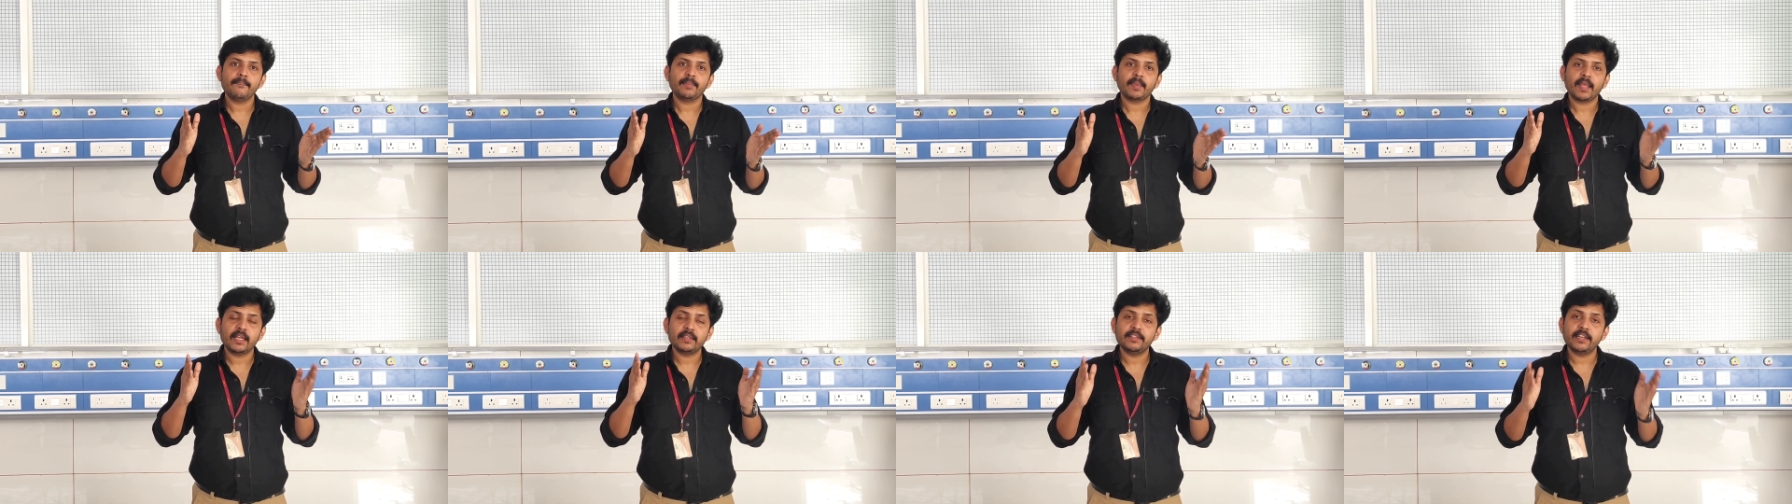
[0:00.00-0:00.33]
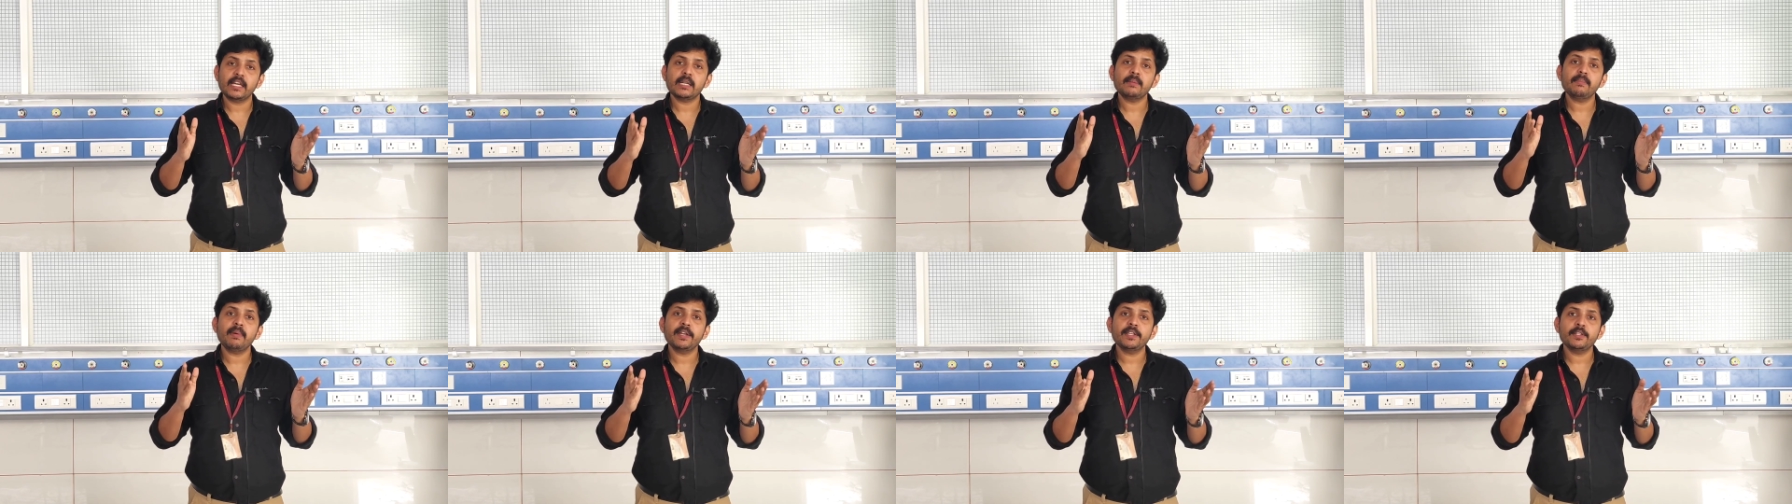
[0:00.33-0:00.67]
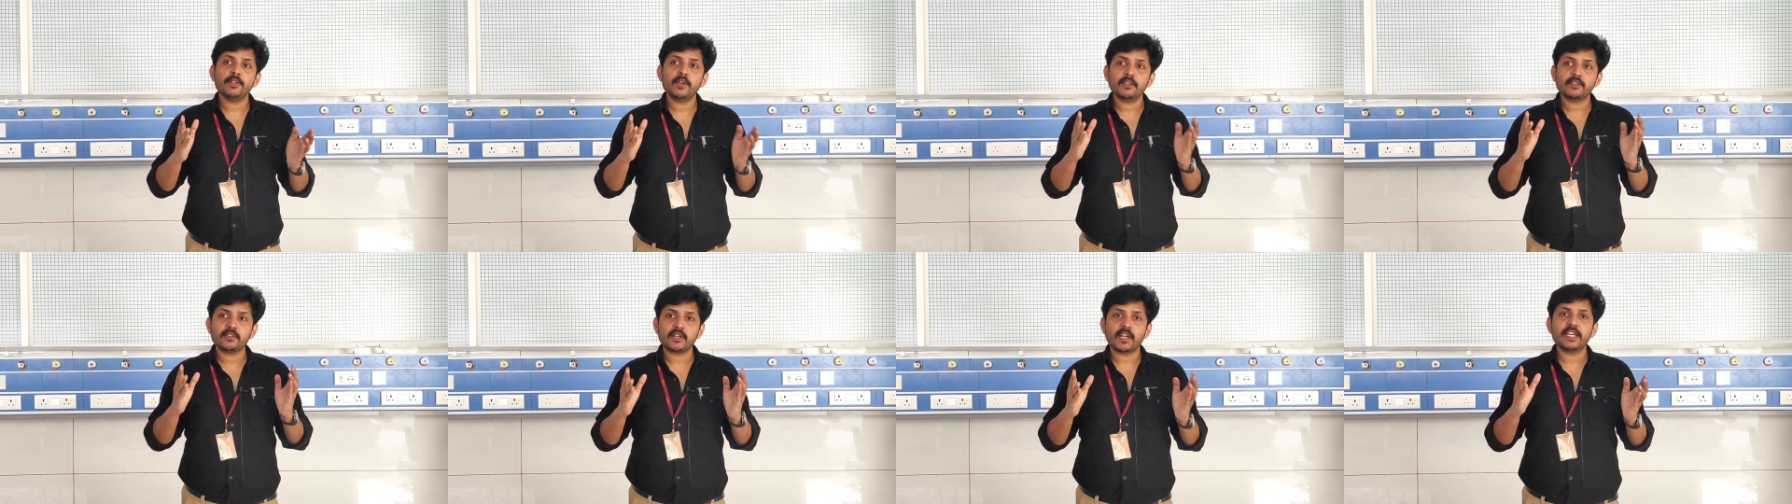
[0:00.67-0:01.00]
and thereby
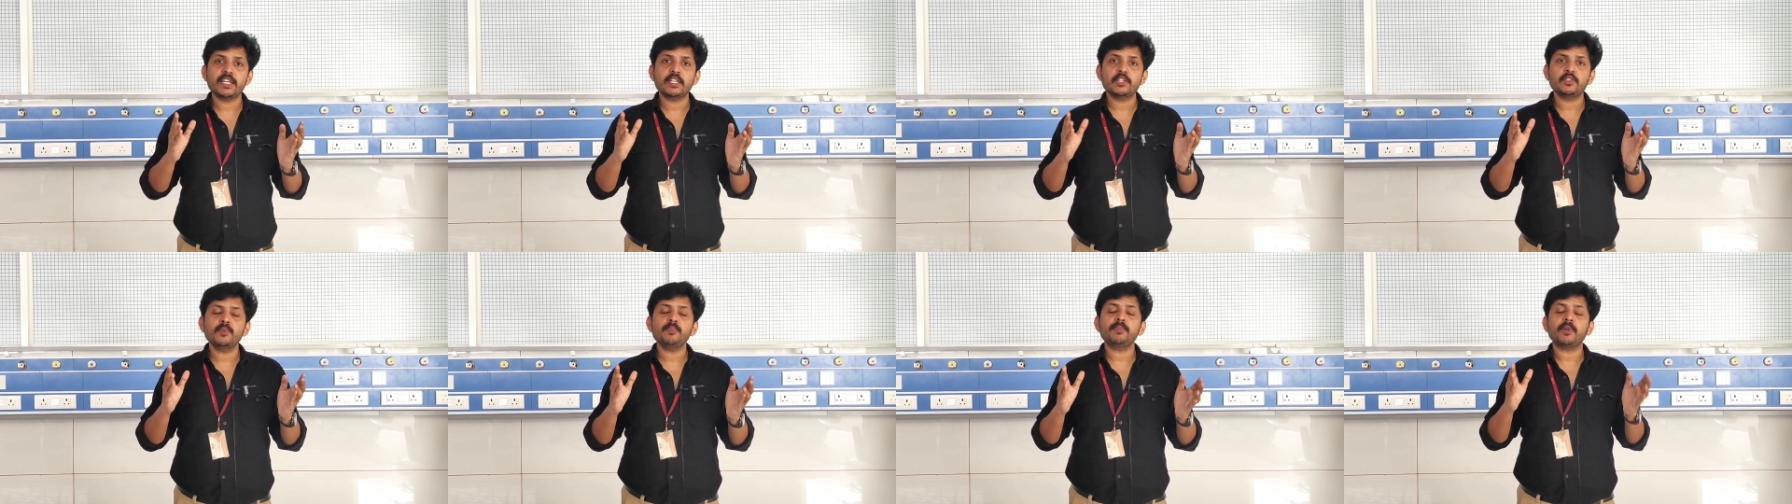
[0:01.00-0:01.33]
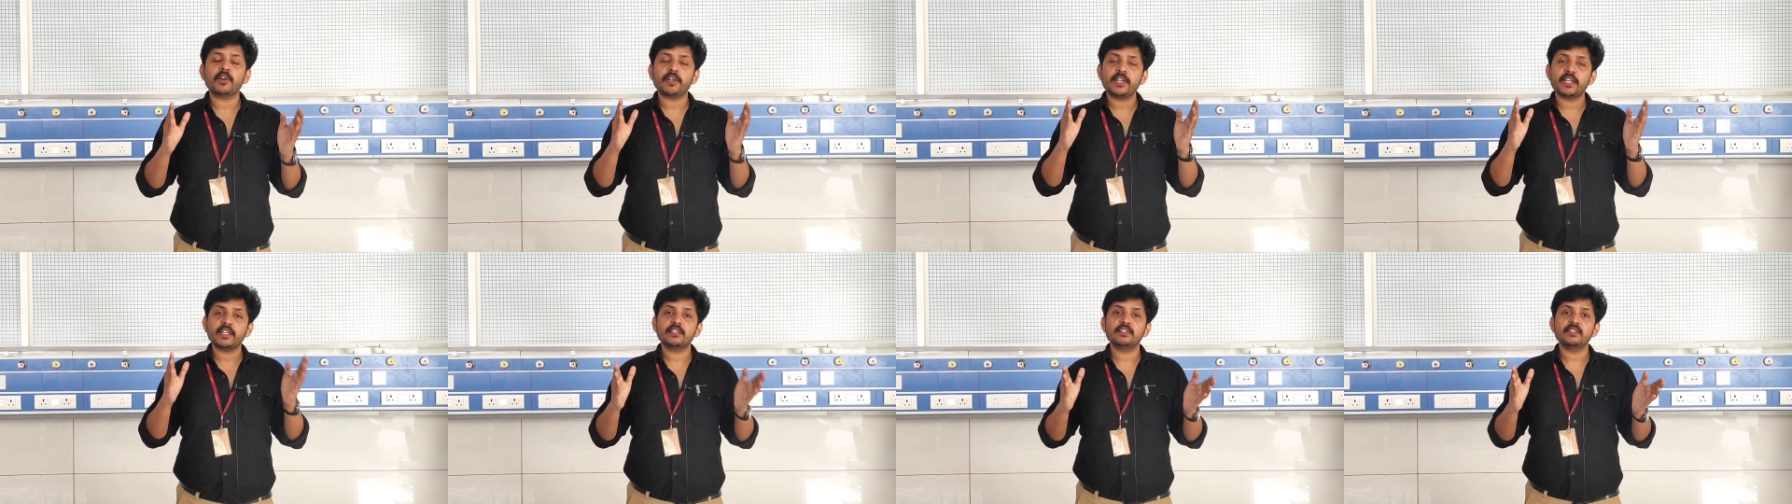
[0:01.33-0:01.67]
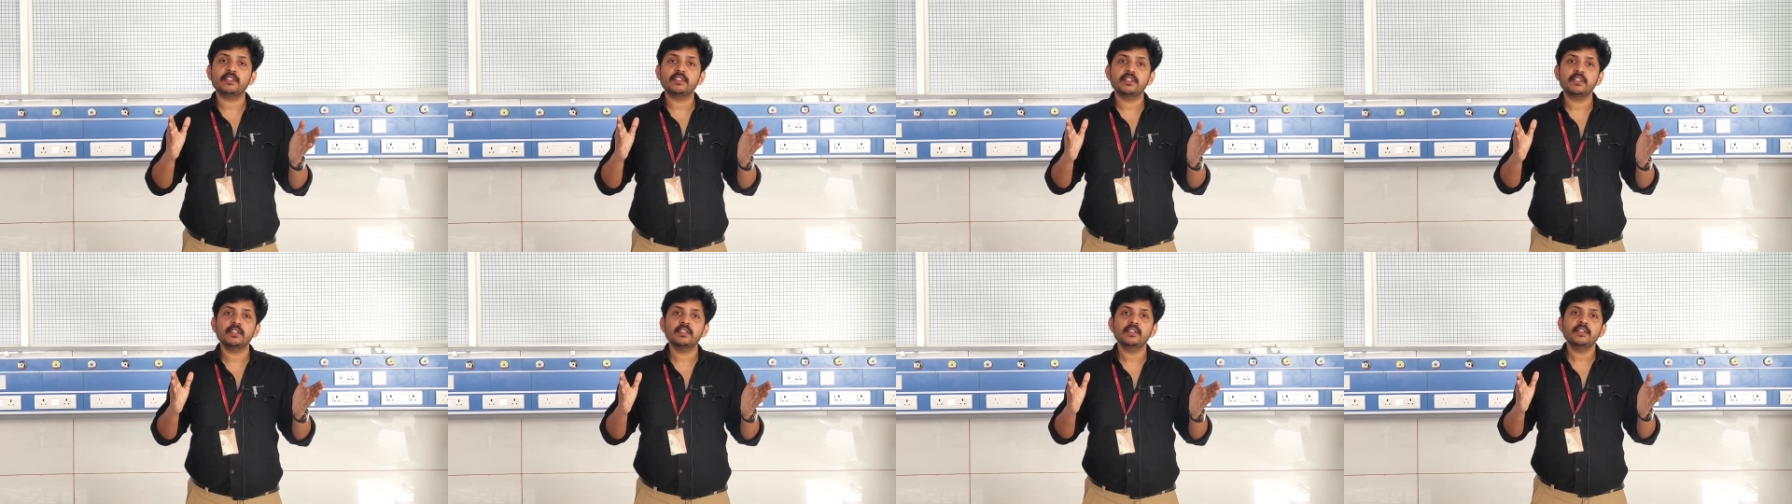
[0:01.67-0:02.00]
you are trying to
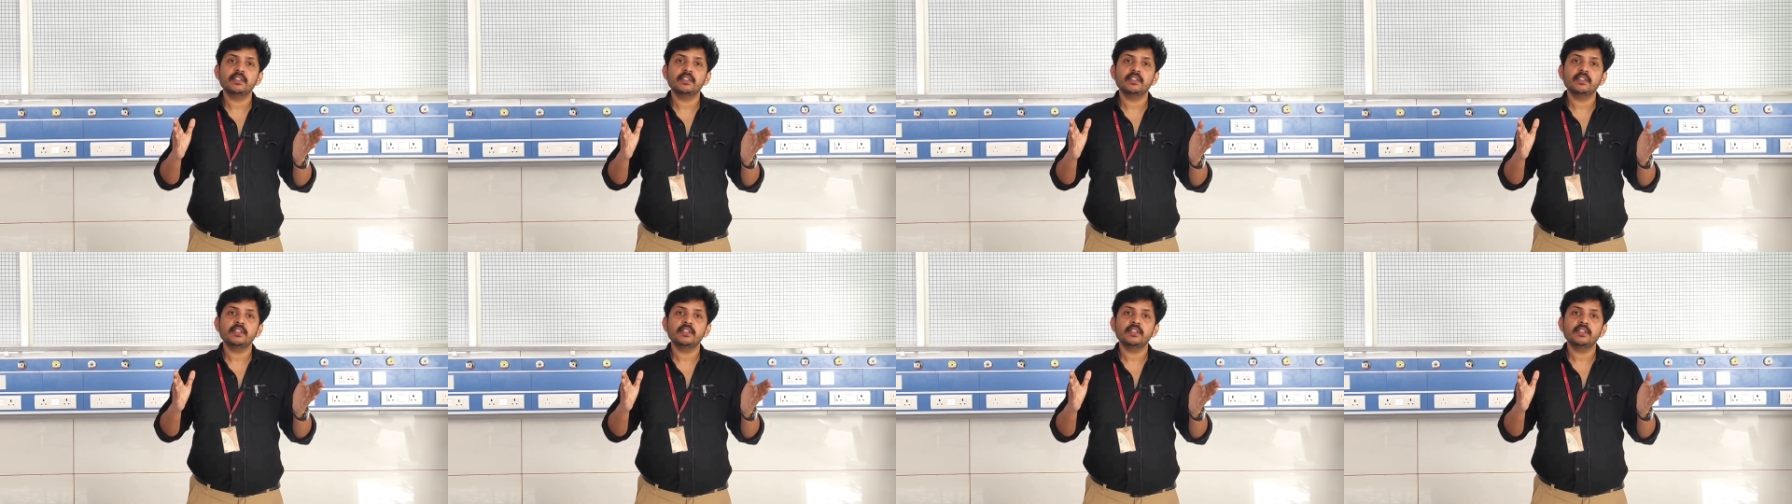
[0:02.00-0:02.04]
protect